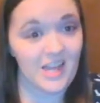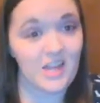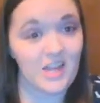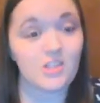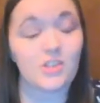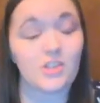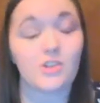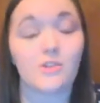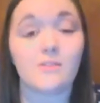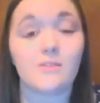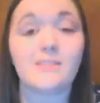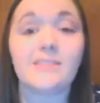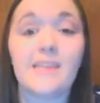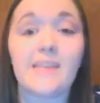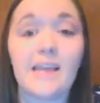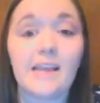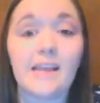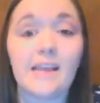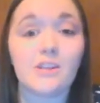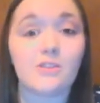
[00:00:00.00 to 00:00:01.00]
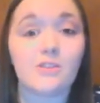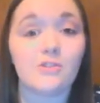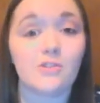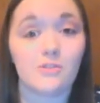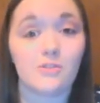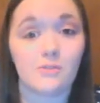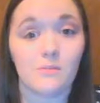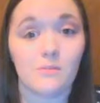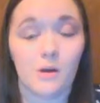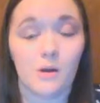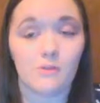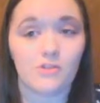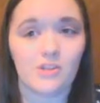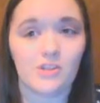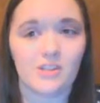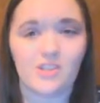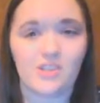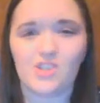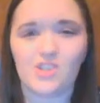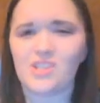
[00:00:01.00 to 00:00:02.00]
So you'll sing and you'll do the
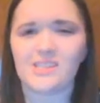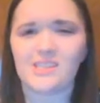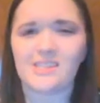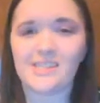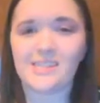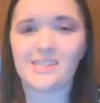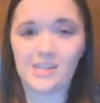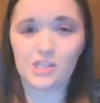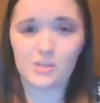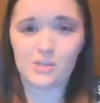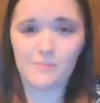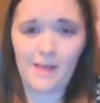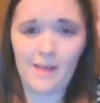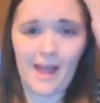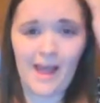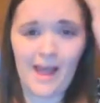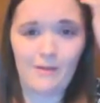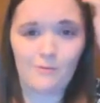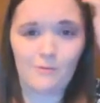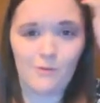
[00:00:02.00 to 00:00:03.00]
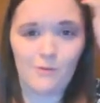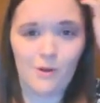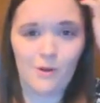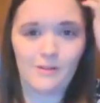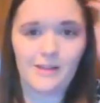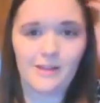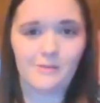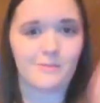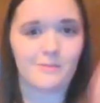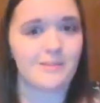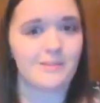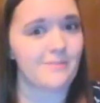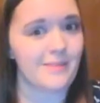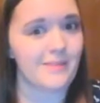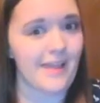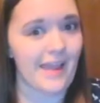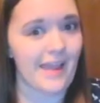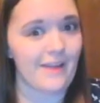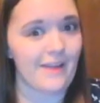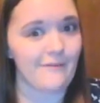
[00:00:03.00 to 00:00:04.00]
motions just to get your mind rolling with some
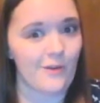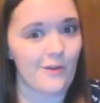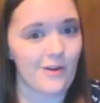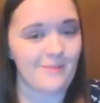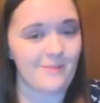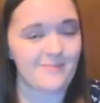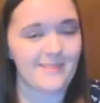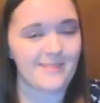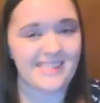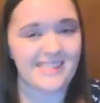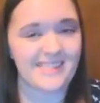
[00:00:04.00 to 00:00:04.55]
landforms.